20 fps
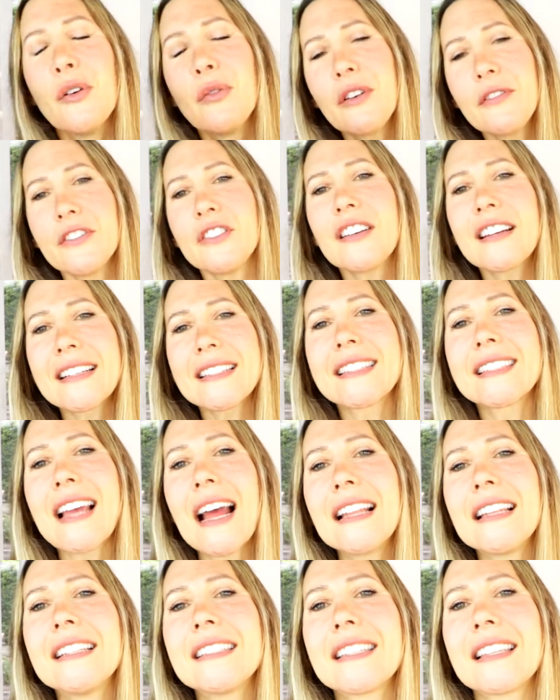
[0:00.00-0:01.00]
Well, if you look at
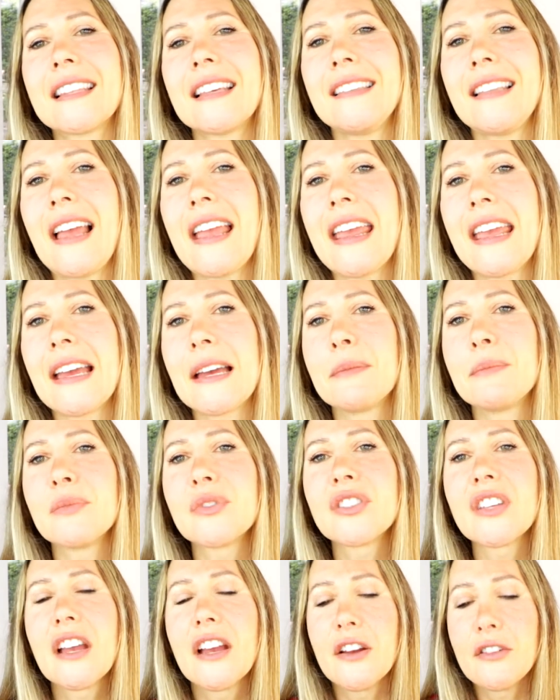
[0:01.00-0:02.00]
Silence of the
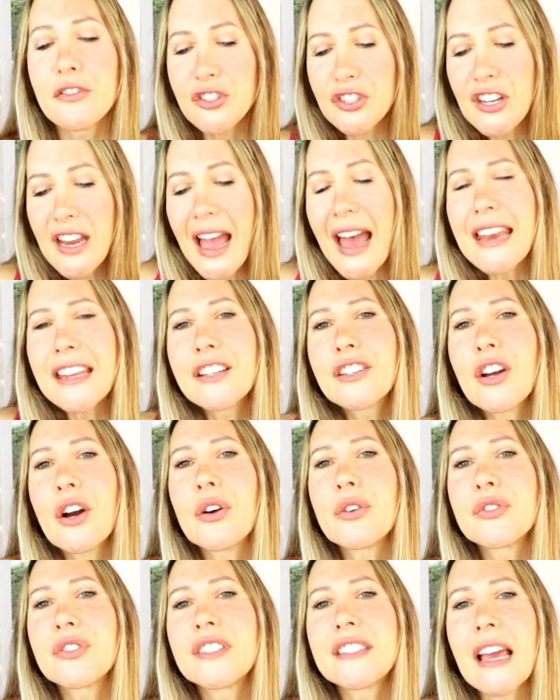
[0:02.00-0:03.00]
Lambs, she had a
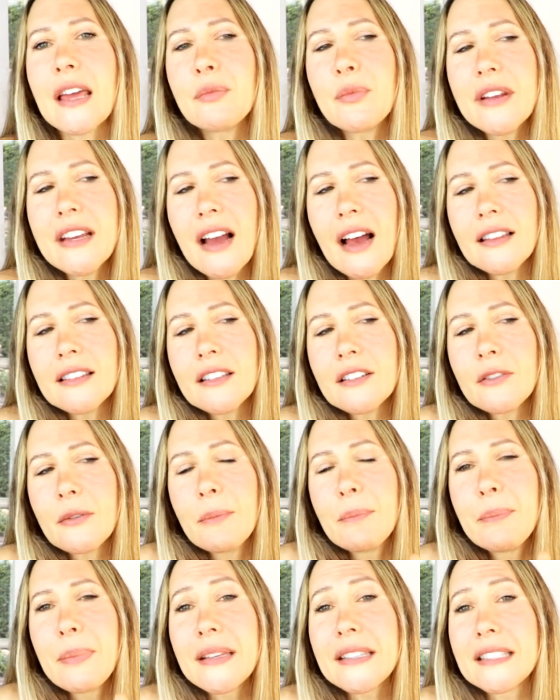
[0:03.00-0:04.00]
ghost and we got little
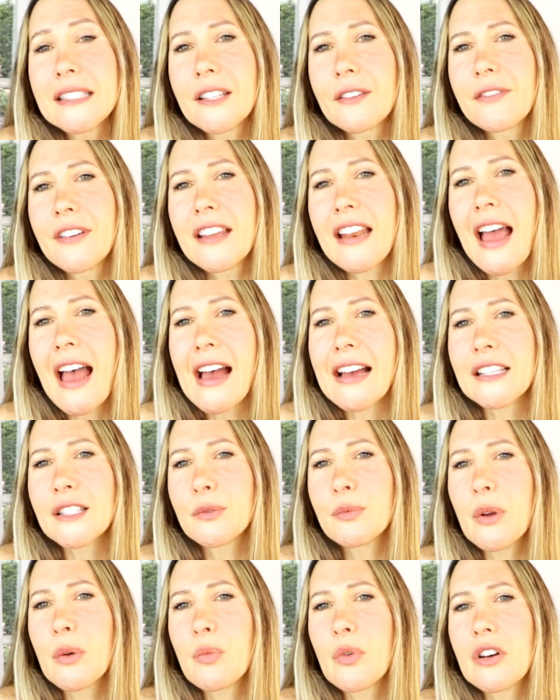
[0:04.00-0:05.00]
bits of it
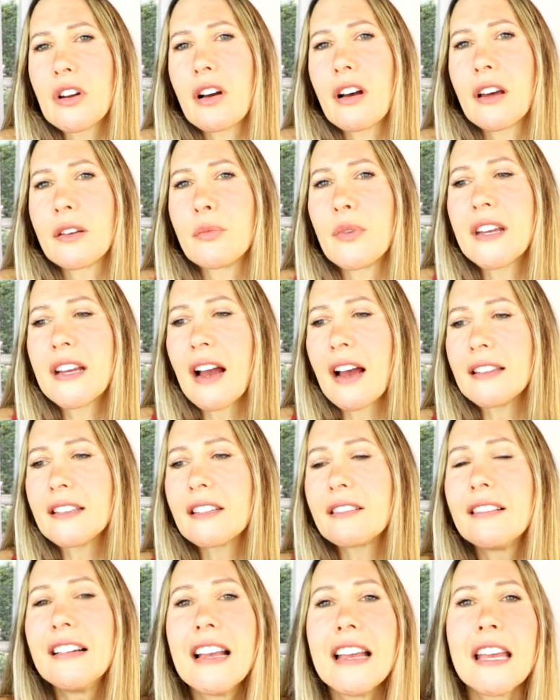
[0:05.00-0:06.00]
as we went on.
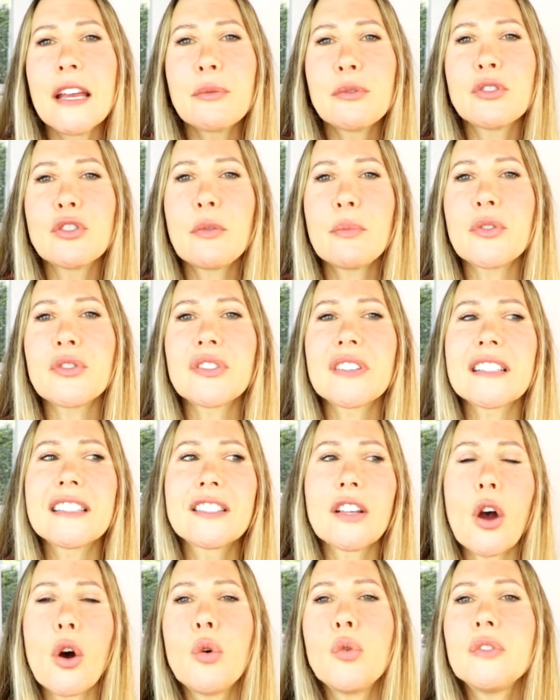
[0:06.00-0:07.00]
It was almost
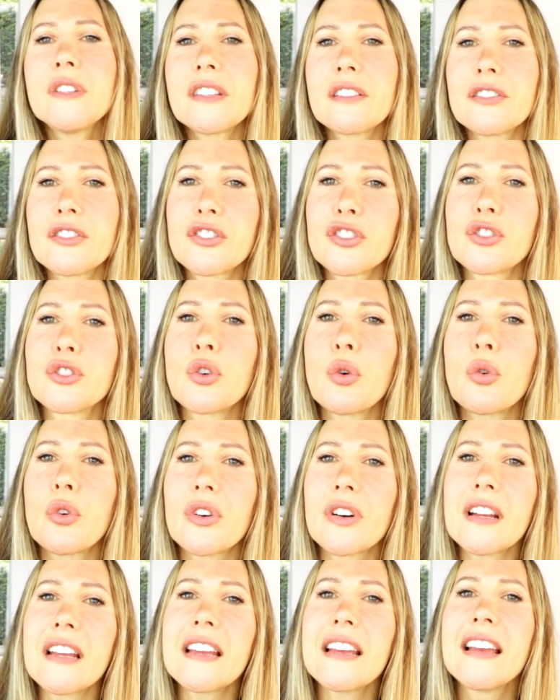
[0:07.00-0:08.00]
its own little
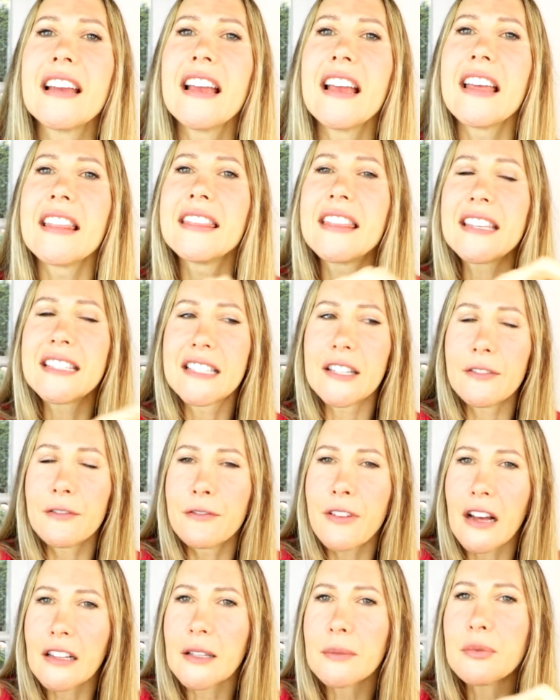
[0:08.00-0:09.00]
story that
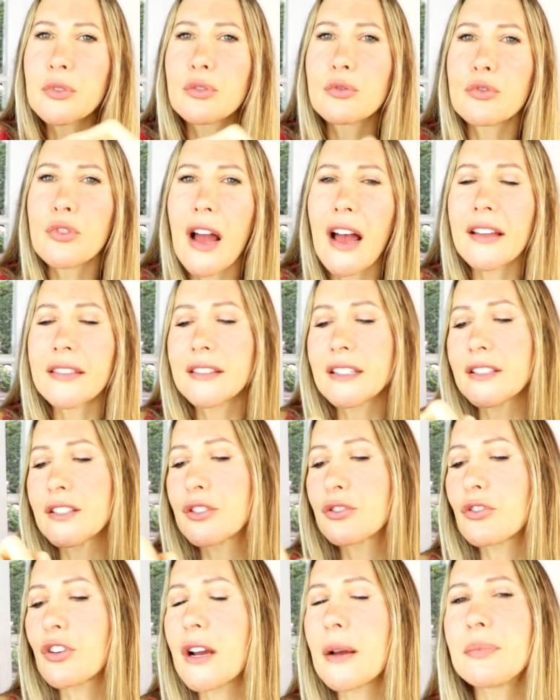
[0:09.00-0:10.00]
developed throughout the
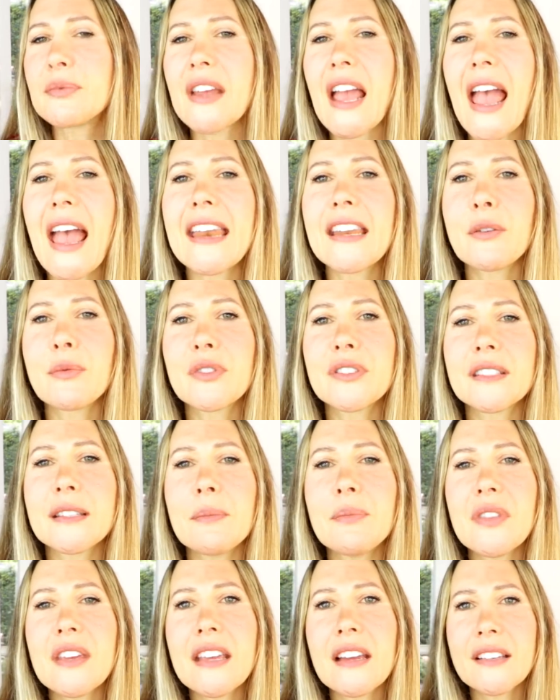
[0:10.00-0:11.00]
script, and it was
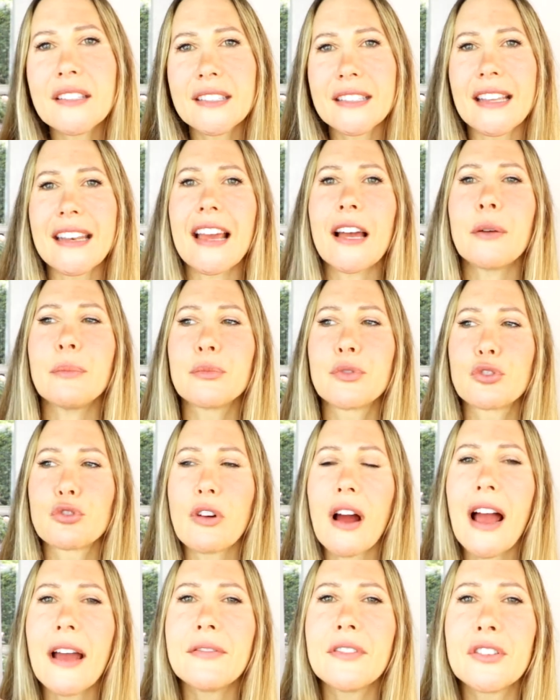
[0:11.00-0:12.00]
something else that helped
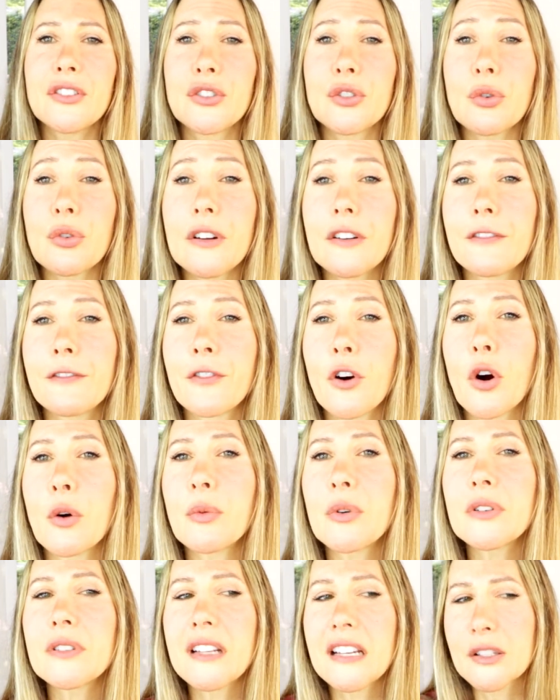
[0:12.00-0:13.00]
drive the story
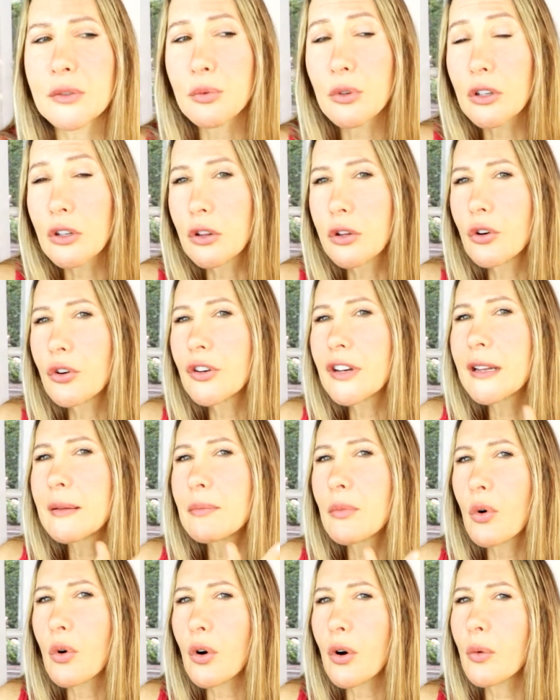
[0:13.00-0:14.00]
forward because we're
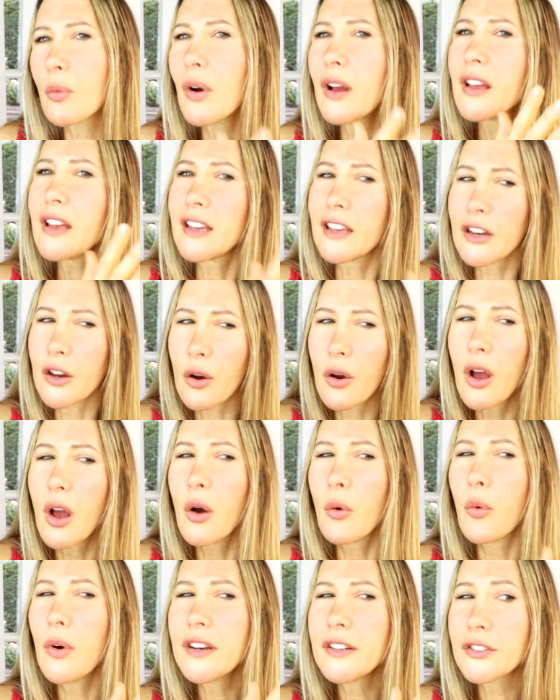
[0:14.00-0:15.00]
learning more.
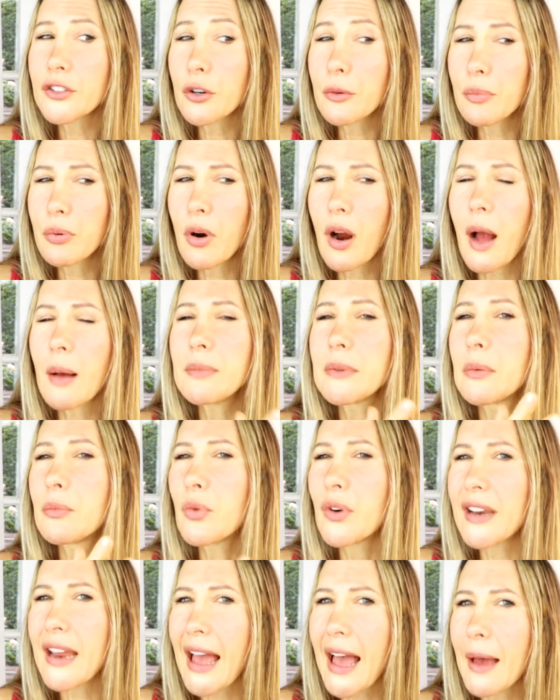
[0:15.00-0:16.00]
What is her problem?
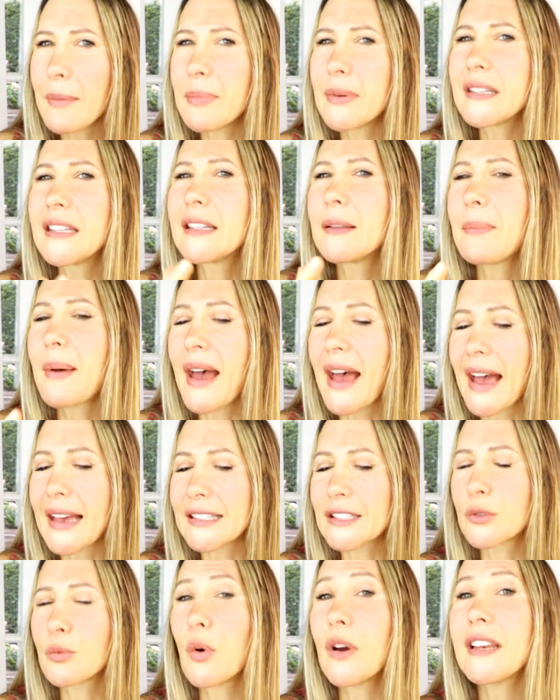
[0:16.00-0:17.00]
What happened in the
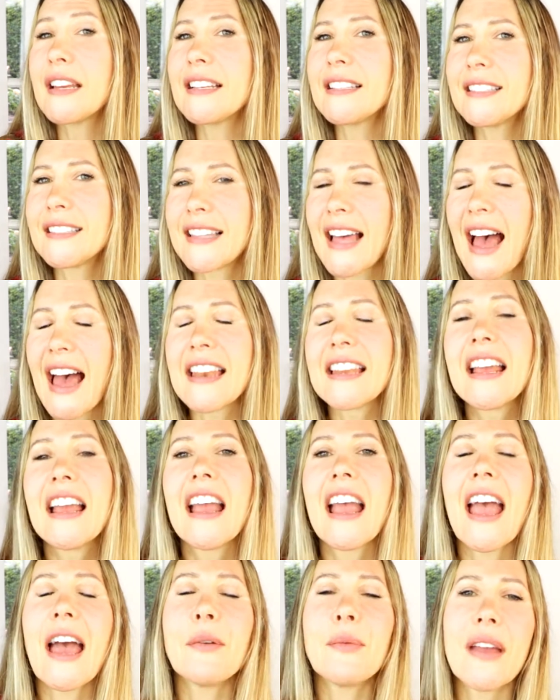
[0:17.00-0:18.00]
past? What is that?
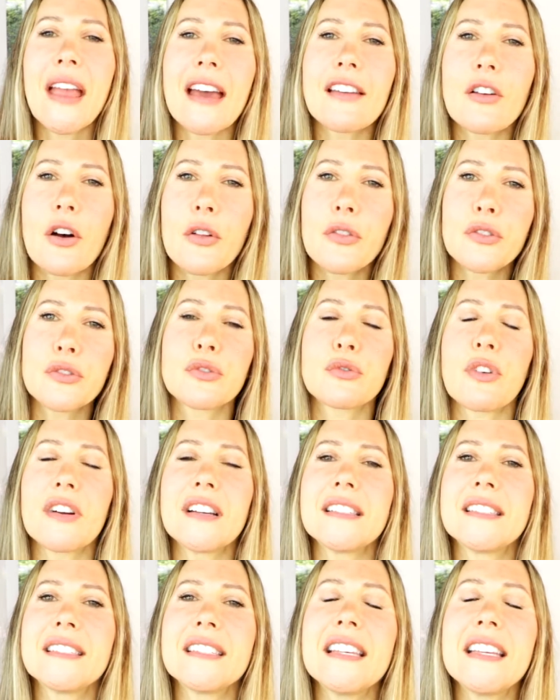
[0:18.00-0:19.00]
And we had all those
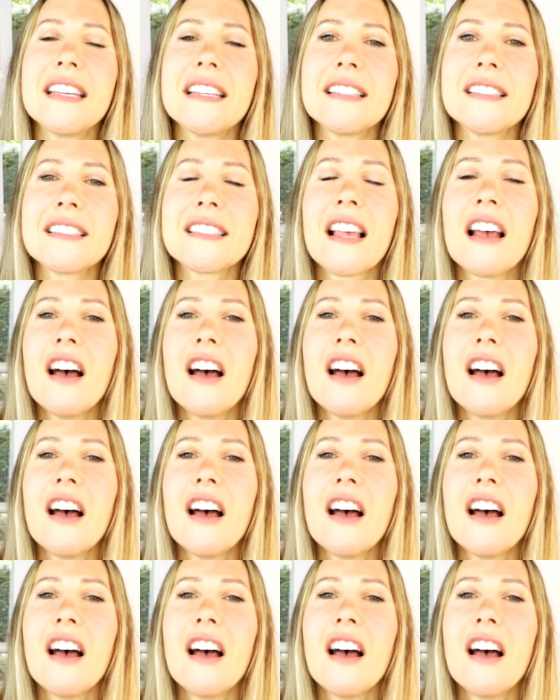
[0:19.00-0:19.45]
great scenes